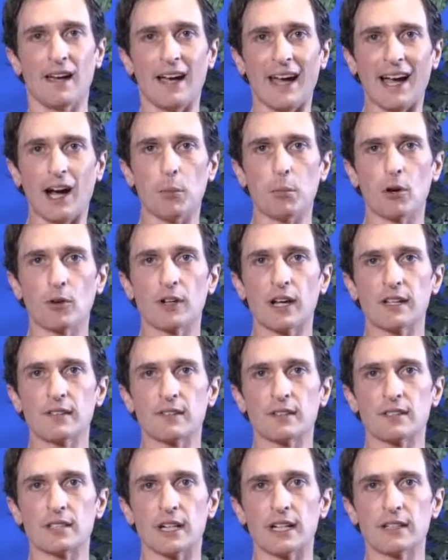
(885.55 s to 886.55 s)
Elbow nice
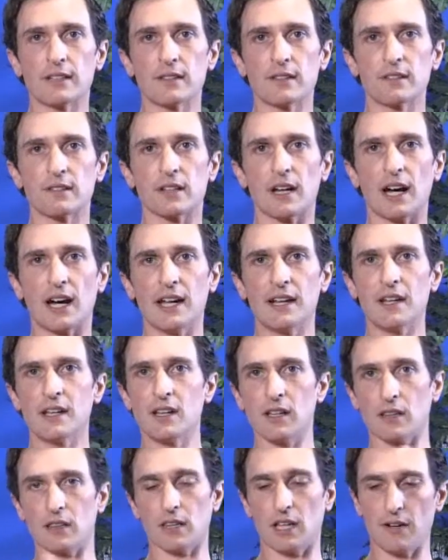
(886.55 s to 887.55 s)
and tight to the side,
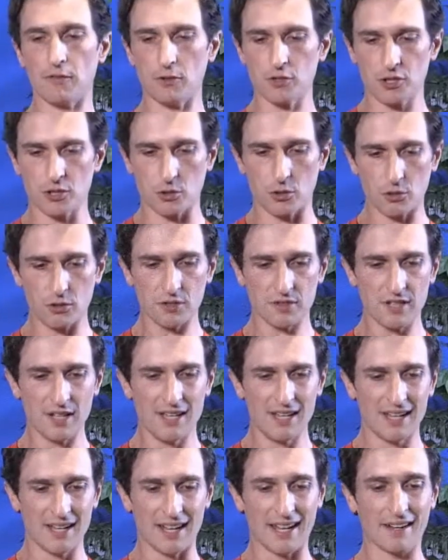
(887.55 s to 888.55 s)
level shoulders,
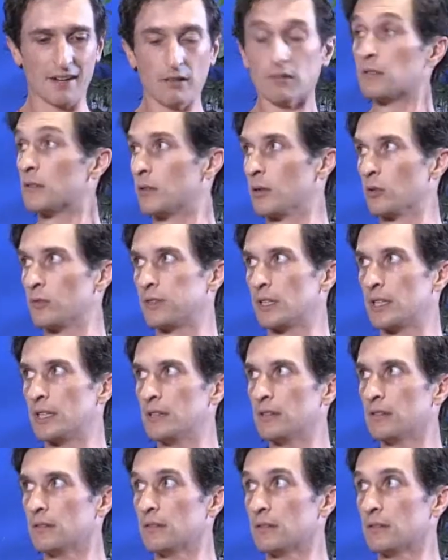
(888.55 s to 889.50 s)
and hold tight.